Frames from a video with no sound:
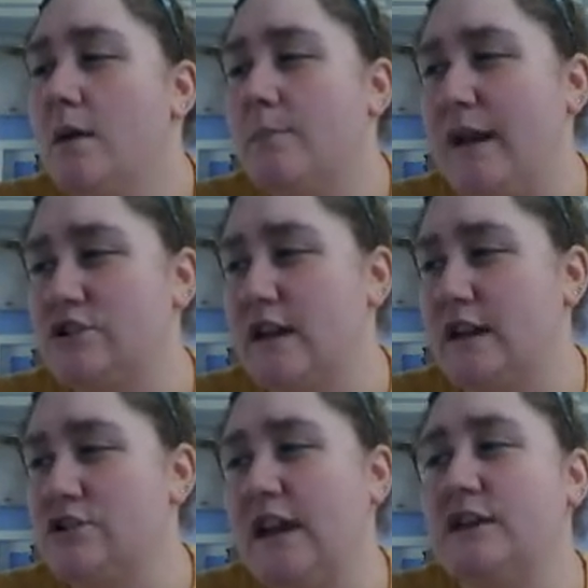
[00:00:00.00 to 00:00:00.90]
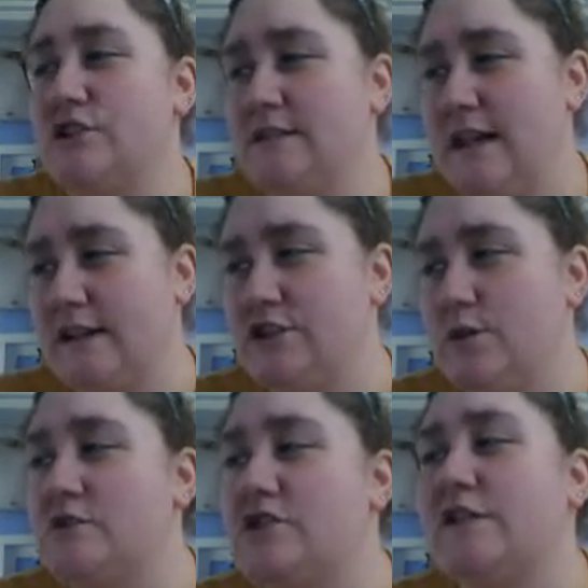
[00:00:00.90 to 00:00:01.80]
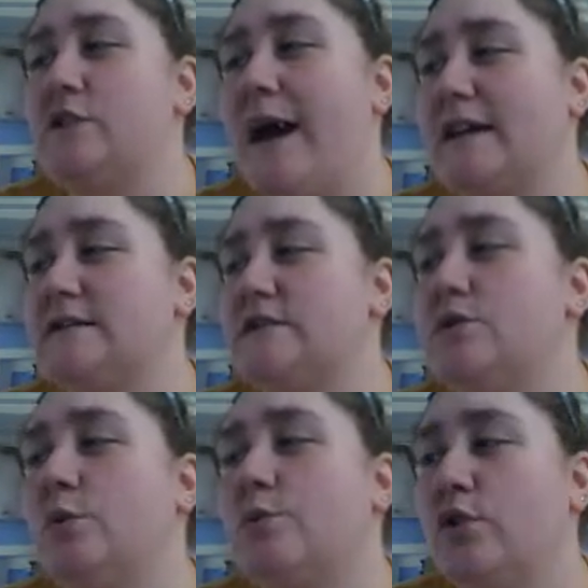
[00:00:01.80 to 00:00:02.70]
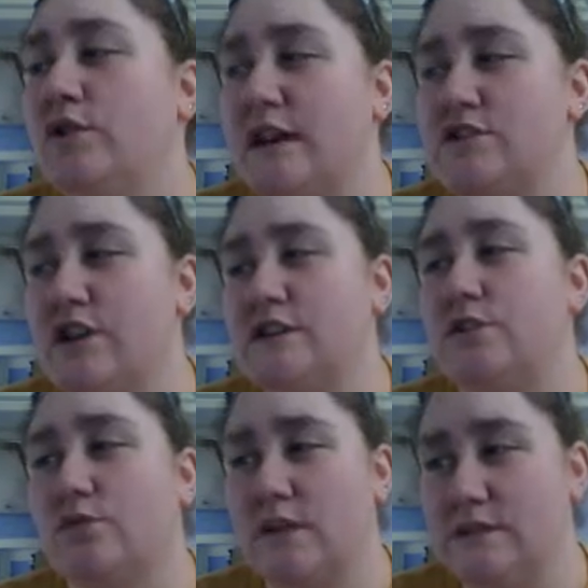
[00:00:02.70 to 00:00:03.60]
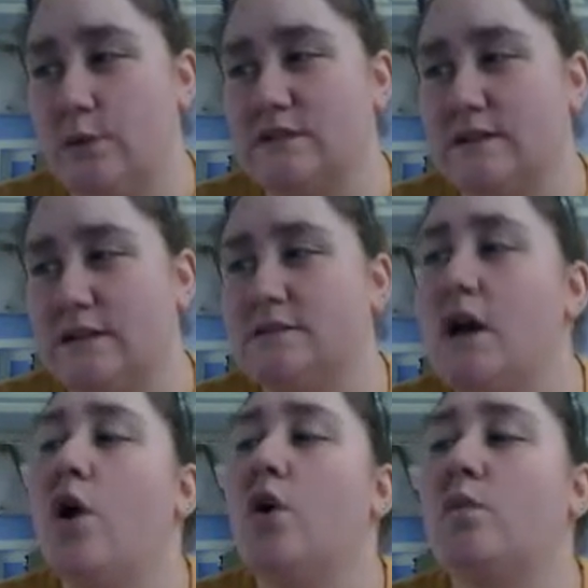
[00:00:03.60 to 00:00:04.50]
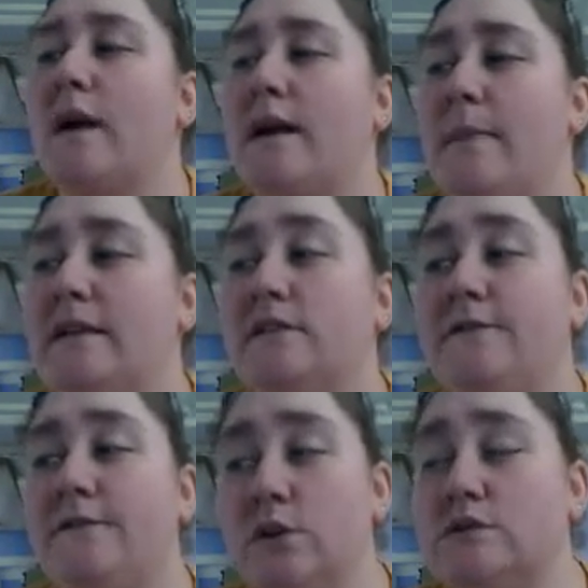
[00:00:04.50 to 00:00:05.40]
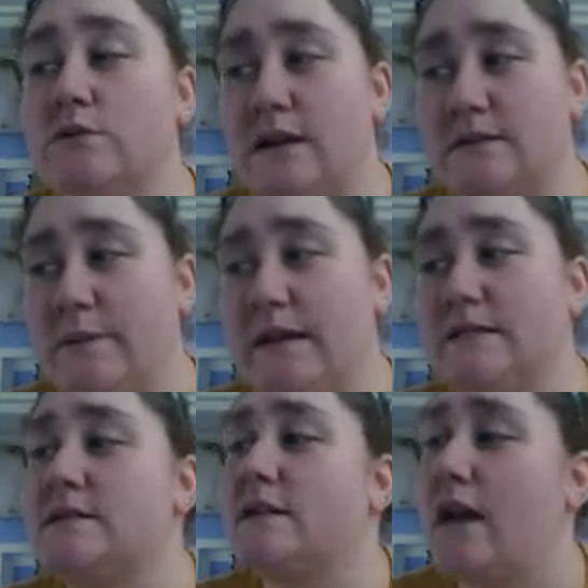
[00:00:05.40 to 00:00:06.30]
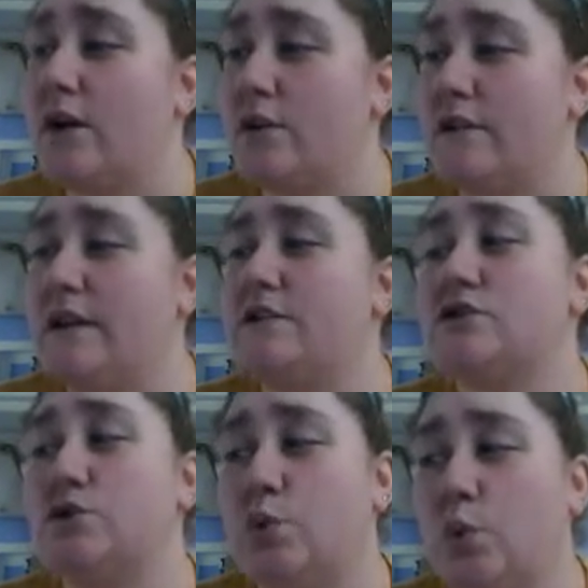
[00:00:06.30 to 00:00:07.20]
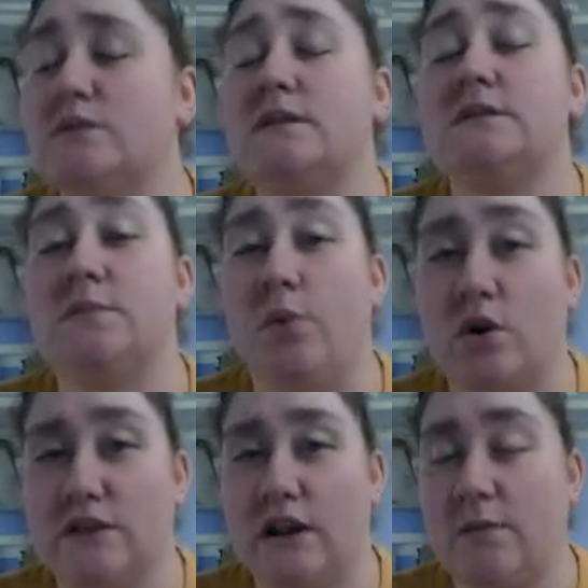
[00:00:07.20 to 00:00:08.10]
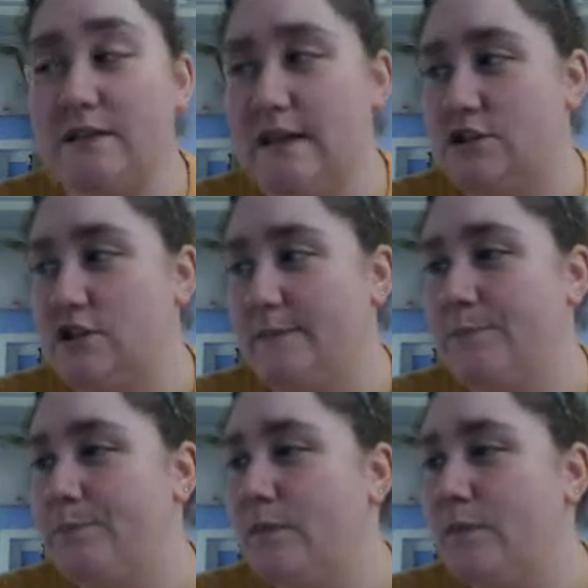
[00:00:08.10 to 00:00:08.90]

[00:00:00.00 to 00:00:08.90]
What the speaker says: patient education section, which gives you access to approved educational resources, recommended foods and recipes, calculators, tools, and support documentation;